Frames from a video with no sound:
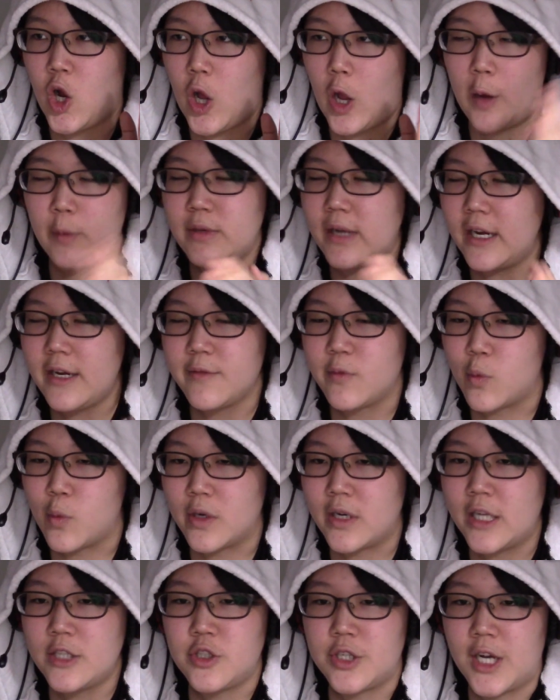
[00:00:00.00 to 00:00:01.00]
I'm not even
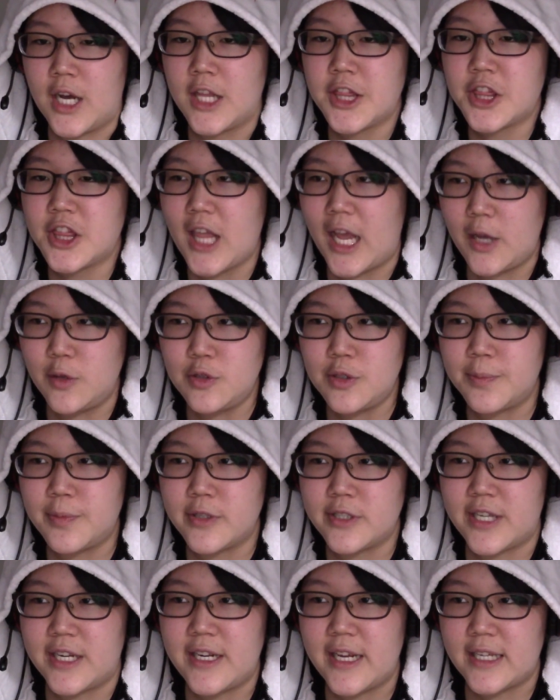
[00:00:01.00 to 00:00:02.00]
100,
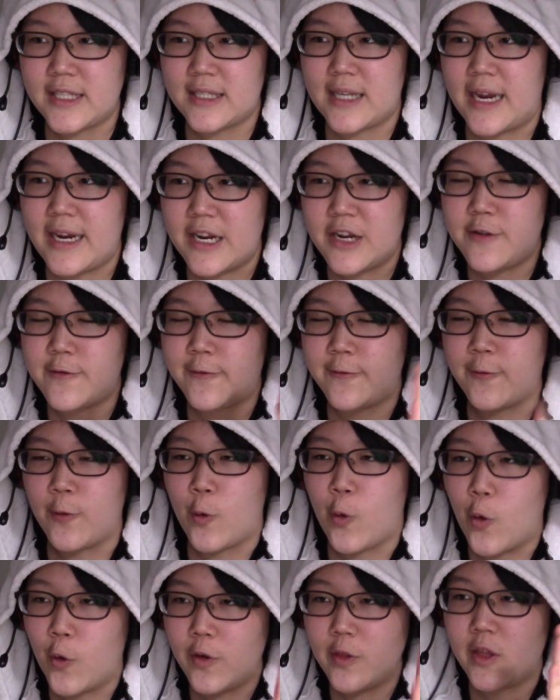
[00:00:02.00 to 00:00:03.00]
1000% excited
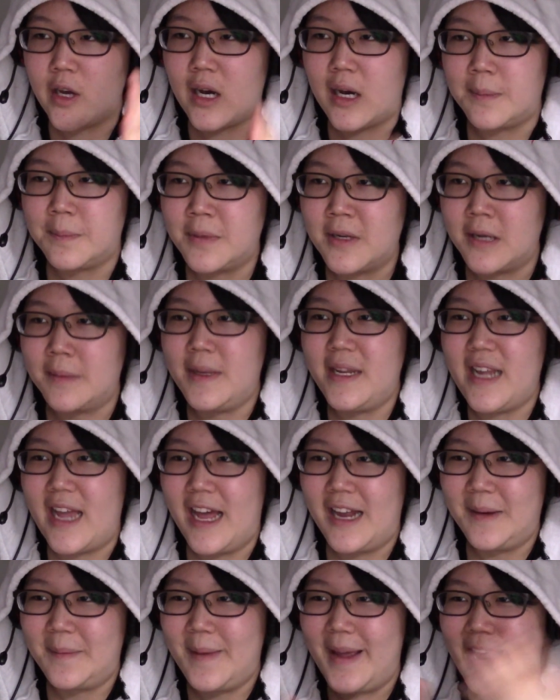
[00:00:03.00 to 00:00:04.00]
for the upcoming
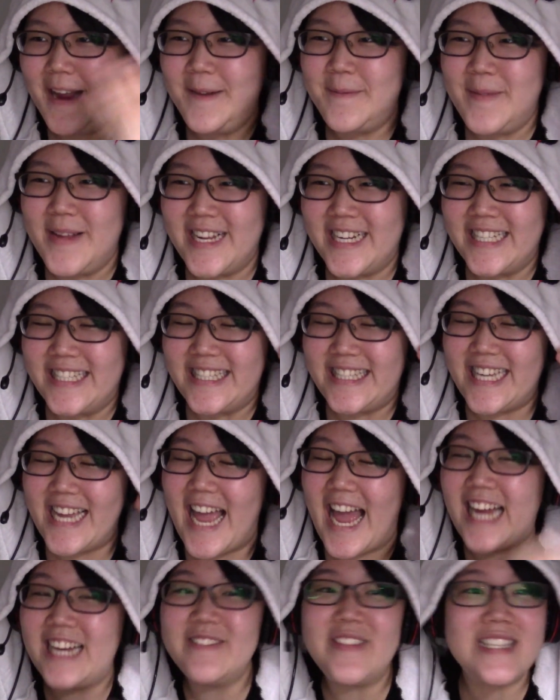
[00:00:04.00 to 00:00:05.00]
anime, because the
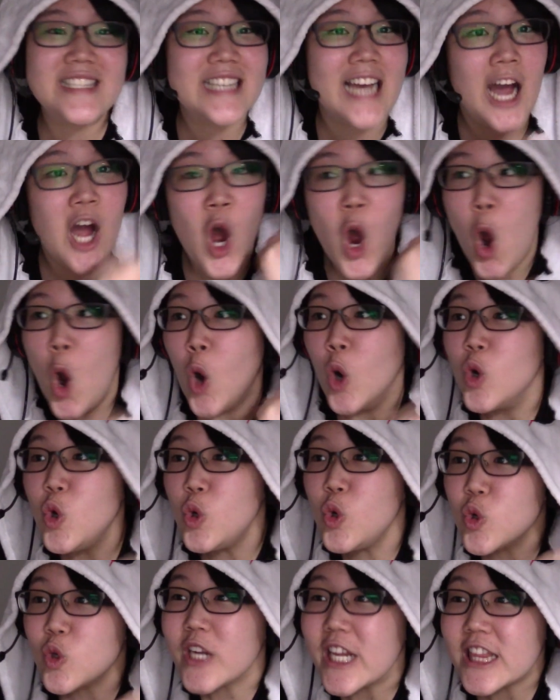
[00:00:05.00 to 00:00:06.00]
anime style,
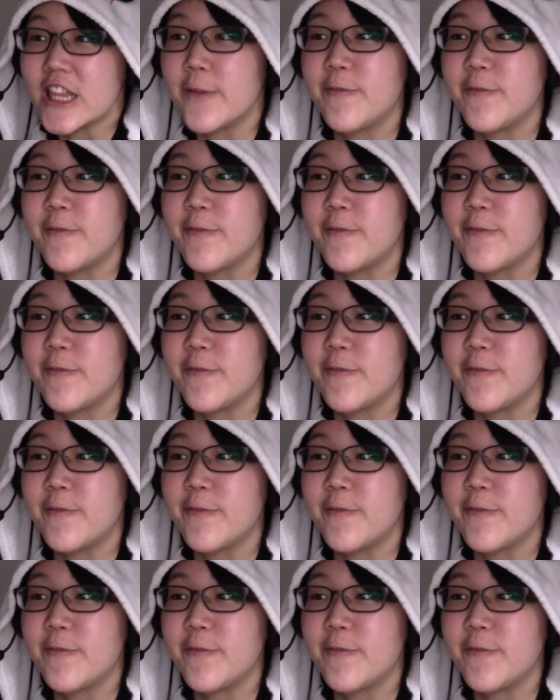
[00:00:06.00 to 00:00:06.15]
look at the